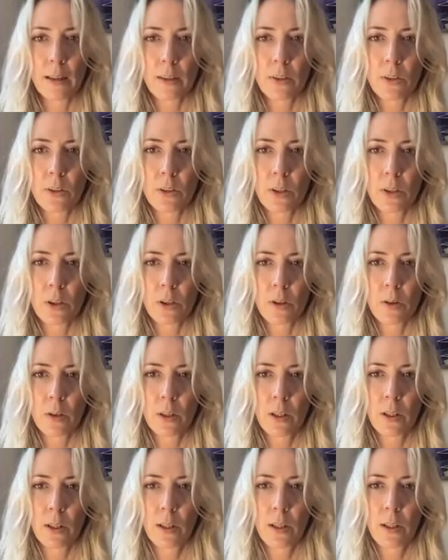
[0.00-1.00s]
so
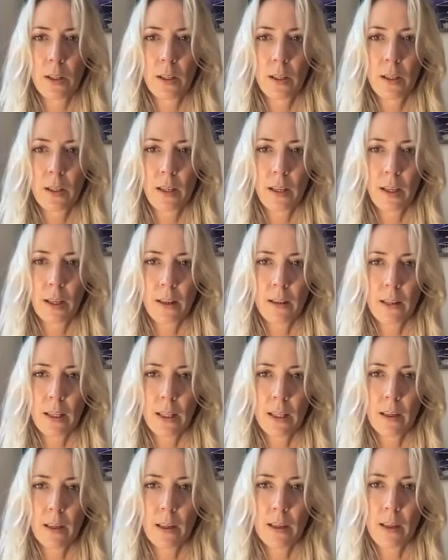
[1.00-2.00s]
I
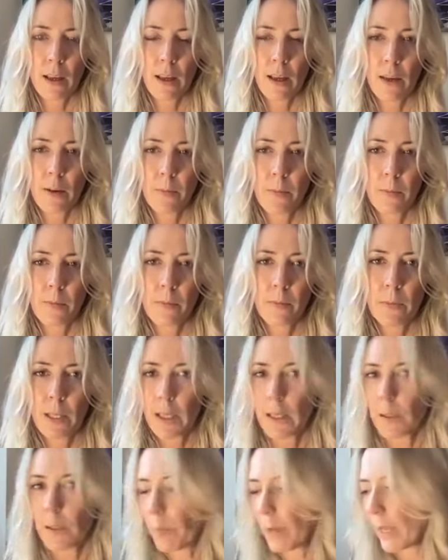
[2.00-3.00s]
think
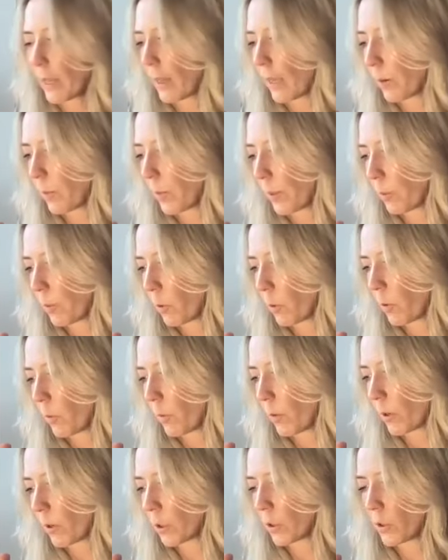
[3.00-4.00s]
explain that a bit more.
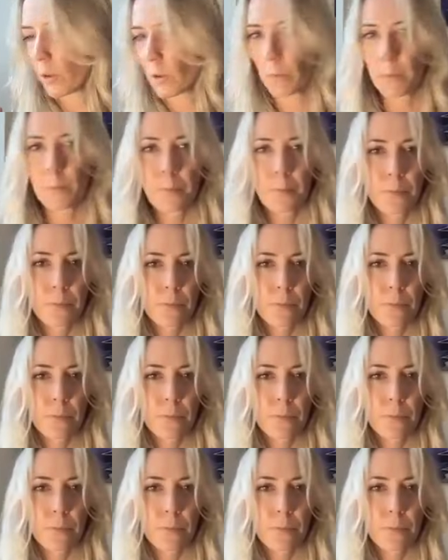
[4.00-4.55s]
I'm not sure